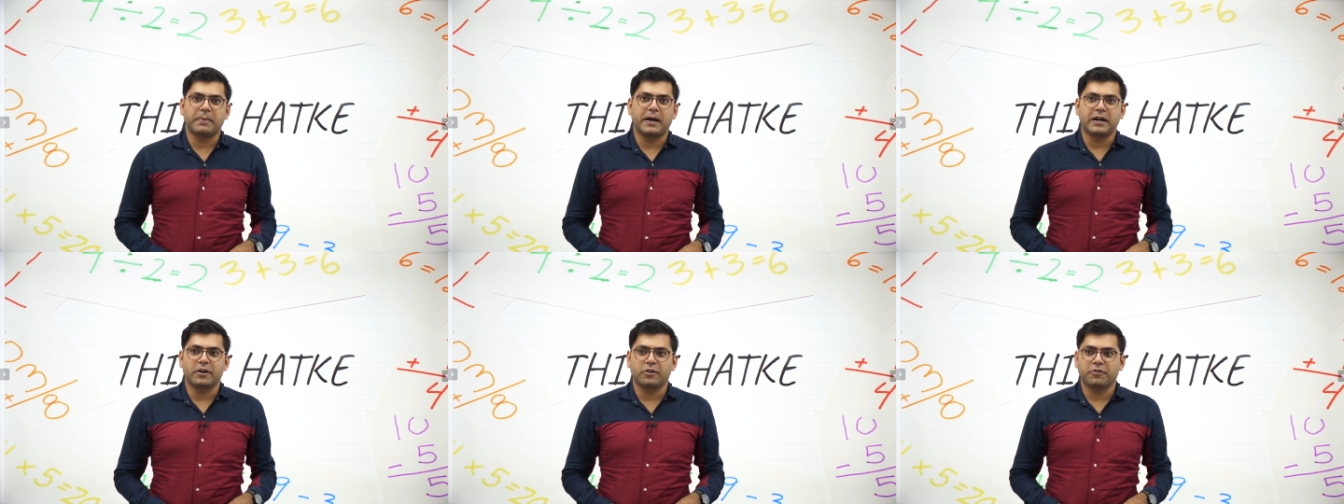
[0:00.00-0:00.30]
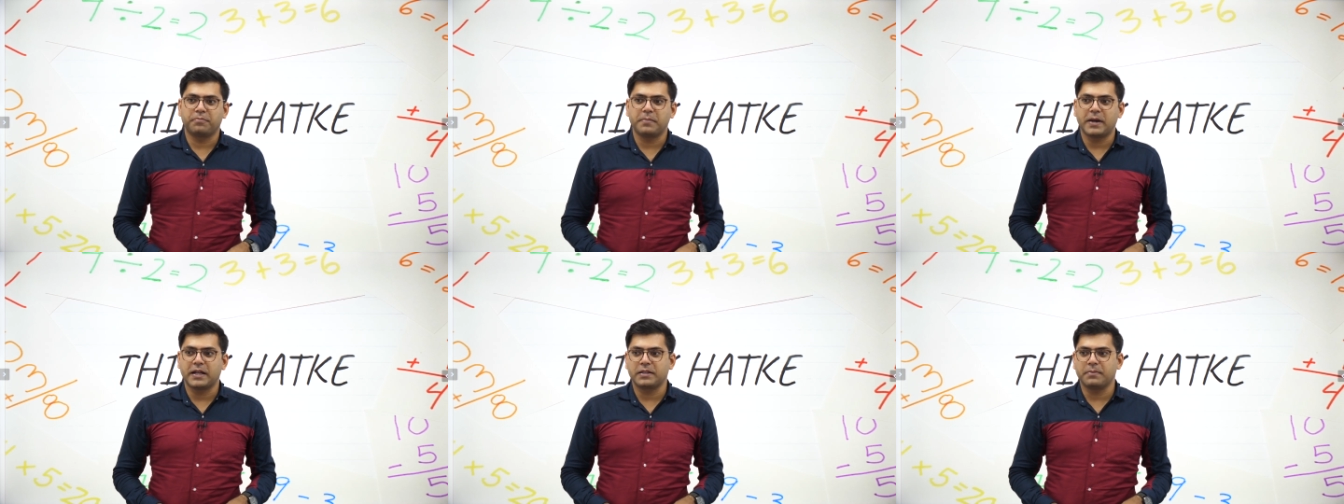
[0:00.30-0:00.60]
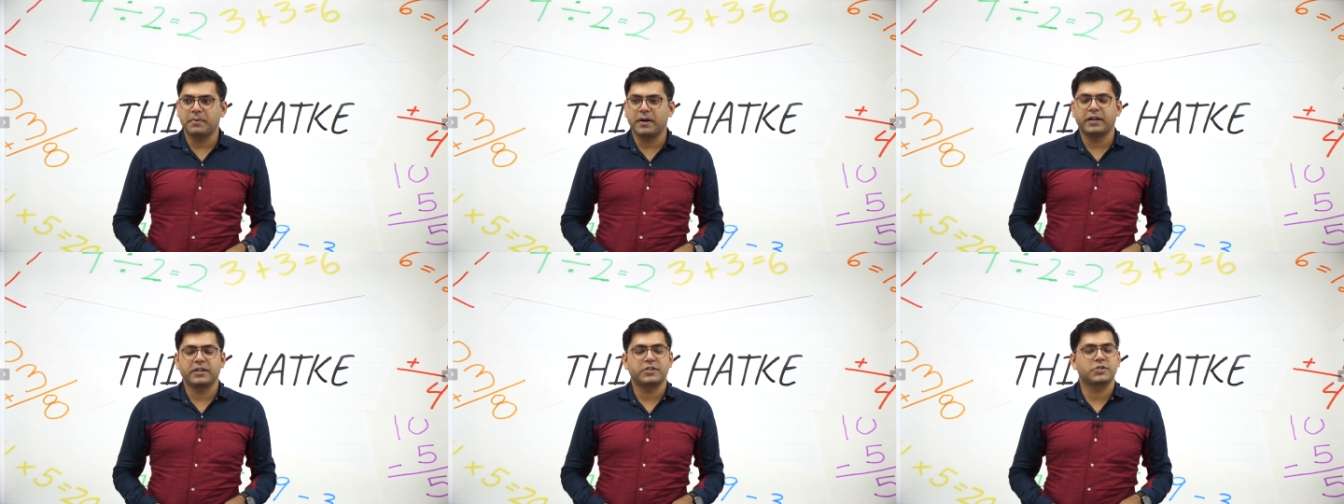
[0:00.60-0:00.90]
part of
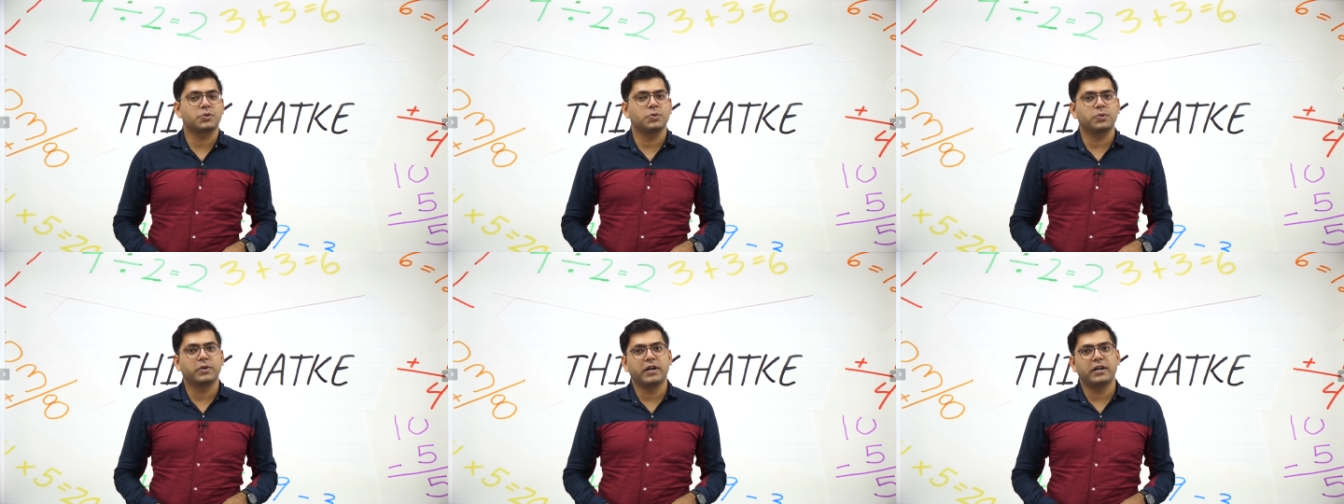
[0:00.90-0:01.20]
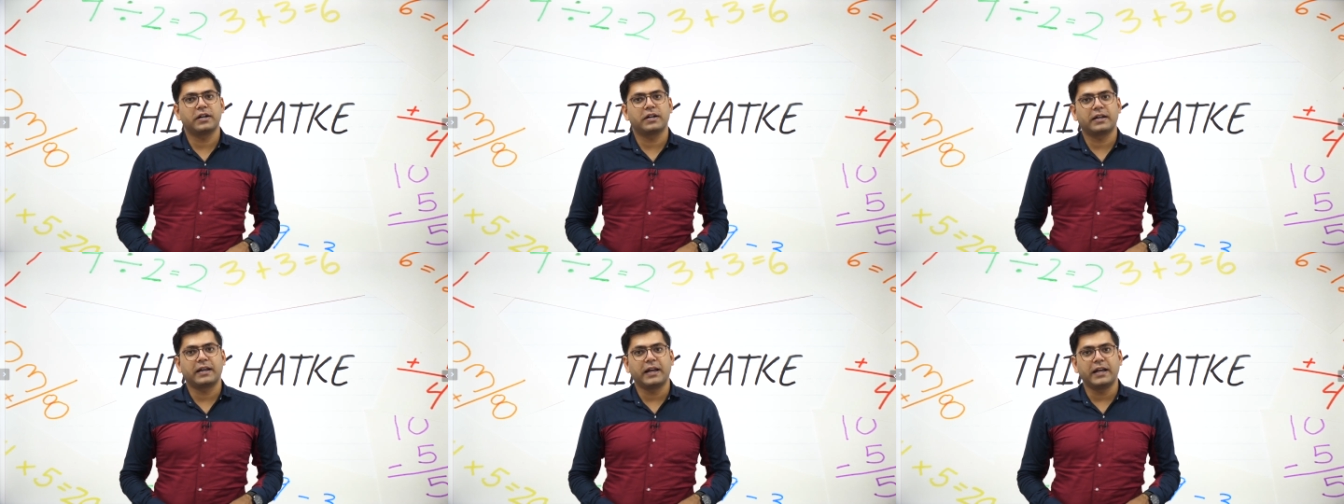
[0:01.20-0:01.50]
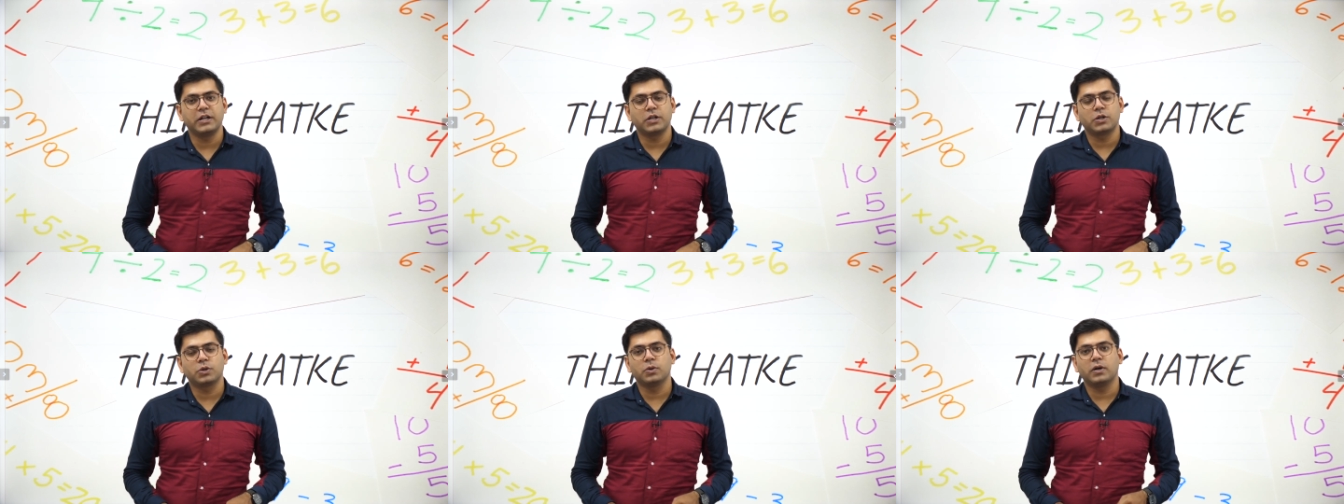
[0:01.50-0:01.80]
mathematics, students
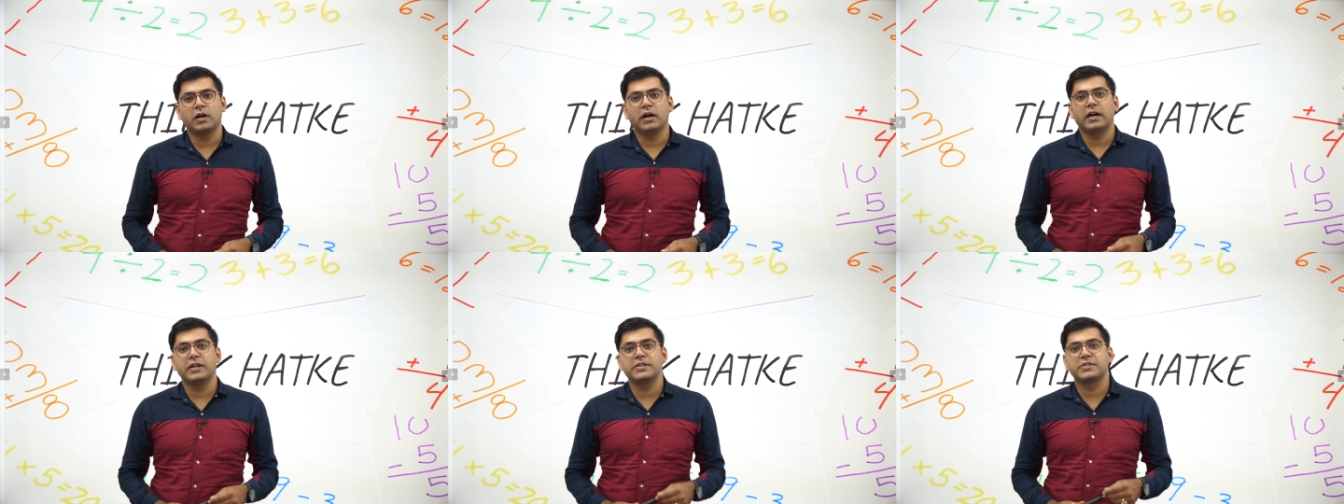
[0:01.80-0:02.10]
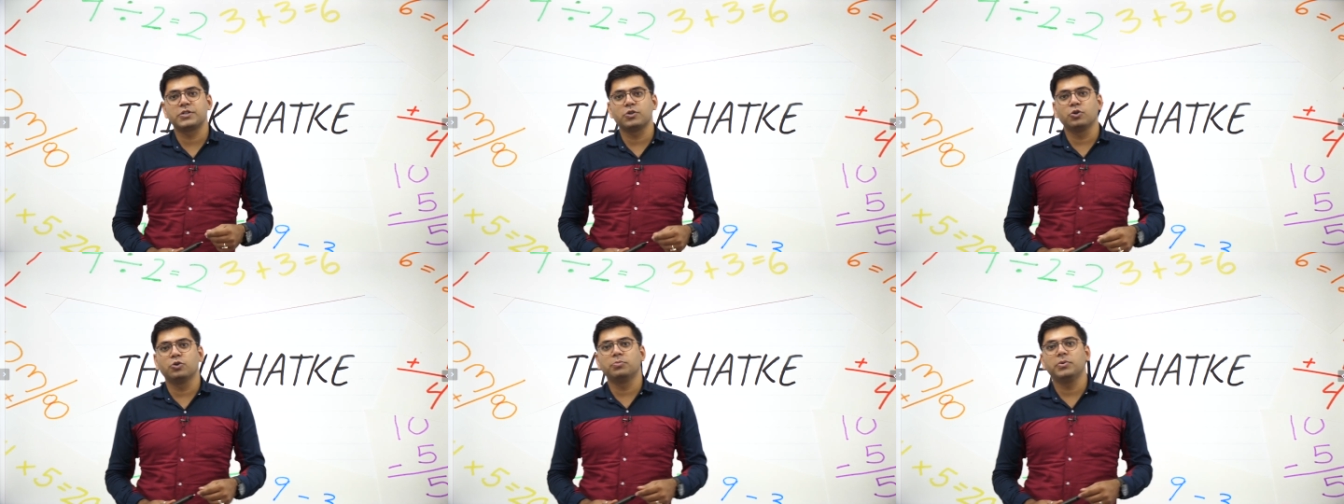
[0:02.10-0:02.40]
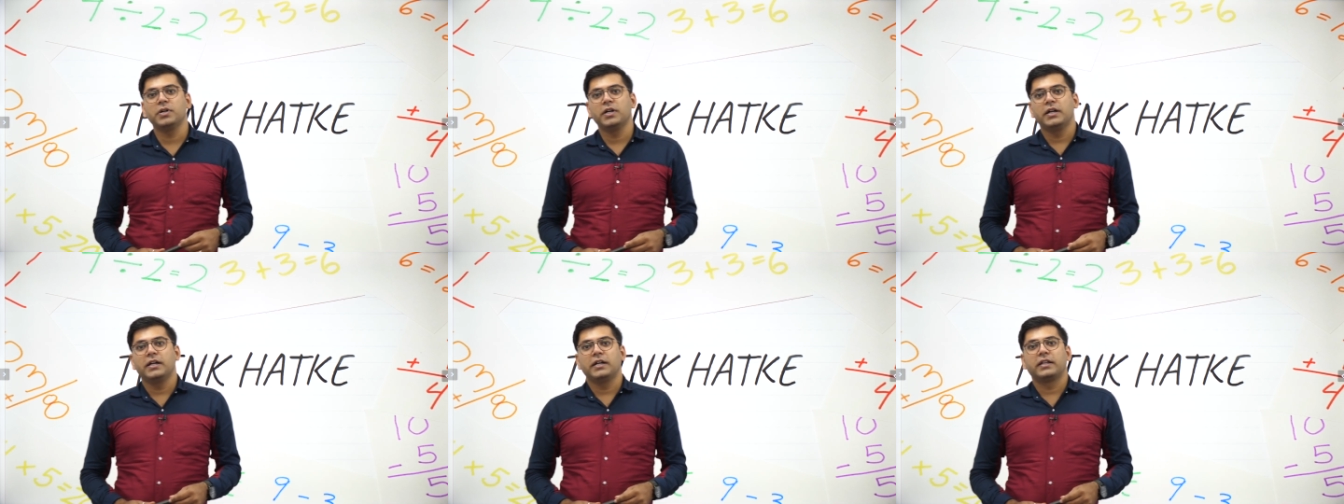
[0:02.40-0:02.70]
tend to assume